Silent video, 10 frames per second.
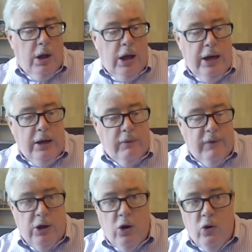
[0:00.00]
a
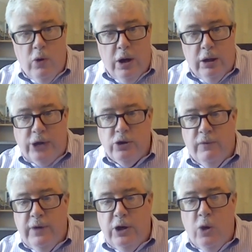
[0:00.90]
video, a lecture
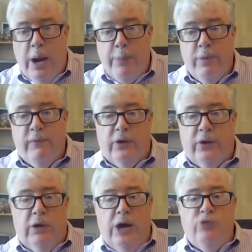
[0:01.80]
video by
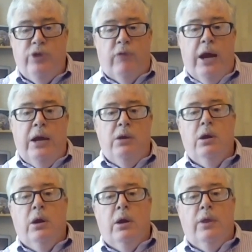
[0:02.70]
Professor Adrian Raine.
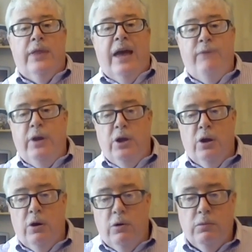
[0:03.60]
That
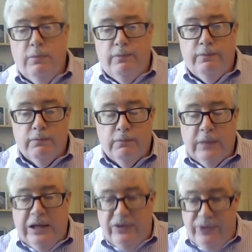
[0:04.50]
video
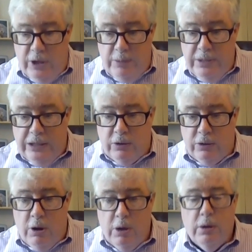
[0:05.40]
is 30 minutes
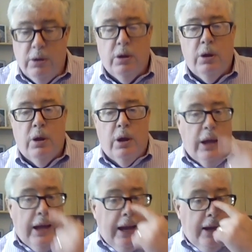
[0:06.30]
long
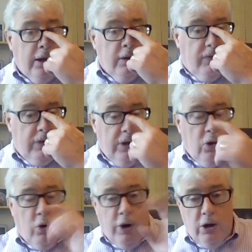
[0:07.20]
and the,
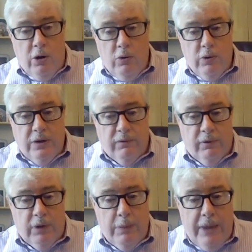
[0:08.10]
the audio is
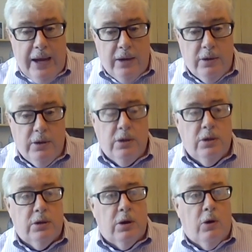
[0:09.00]
really bad.
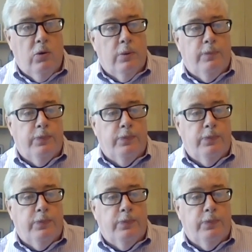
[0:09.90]
So